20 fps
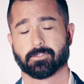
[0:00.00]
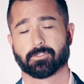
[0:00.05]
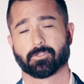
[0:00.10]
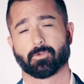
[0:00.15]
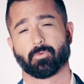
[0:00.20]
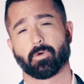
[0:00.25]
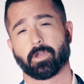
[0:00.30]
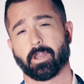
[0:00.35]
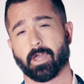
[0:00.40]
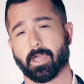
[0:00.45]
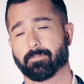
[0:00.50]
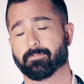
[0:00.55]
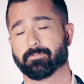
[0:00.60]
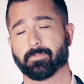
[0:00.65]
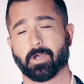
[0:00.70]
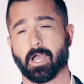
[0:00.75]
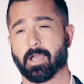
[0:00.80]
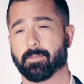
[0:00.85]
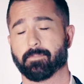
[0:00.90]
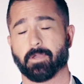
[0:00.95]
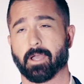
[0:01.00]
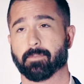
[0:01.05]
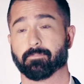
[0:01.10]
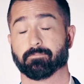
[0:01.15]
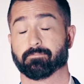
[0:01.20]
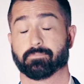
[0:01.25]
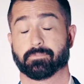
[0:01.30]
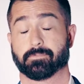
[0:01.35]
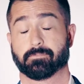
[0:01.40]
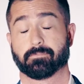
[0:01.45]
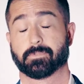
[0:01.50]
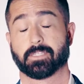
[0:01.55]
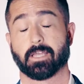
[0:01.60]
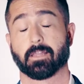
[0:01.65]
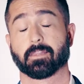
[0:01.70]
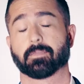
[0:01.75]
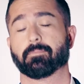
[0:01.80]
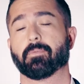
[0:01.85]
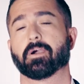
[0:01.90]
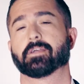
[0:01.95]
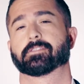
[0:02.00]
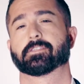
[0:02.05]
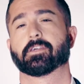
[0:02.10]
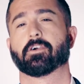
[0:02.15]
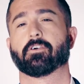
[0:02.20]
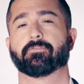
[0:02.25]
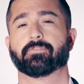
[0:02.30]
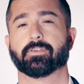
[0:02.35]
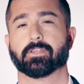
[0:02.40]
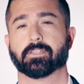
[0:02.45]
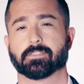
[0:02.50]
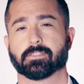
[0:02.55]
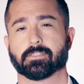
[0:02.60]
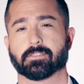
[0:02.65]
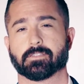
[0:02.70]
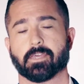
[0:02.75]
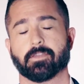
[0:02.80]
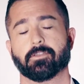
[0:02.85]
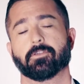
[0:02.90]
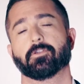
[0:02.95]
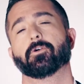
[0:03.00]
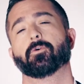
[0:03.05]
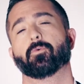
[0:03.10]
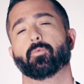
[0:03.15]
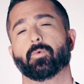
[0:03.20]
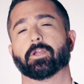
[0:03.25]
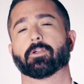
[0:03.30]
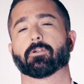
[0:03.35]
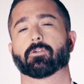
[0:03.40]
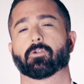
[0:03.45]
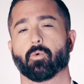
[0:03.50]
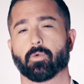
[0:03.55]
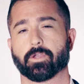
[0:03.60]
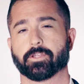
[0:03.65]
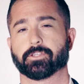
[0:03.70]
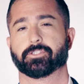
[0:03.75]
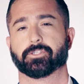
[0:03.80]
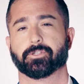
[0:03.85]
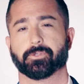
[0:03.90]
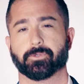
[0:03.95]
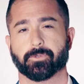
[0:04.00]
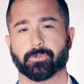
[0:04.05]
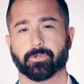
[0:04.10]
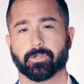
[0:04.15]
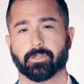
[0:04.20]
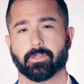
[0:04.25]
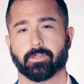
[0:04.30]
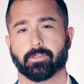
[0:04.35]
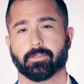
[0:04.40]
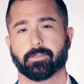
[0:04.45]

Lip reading: So what I'm telling myself is that we are going to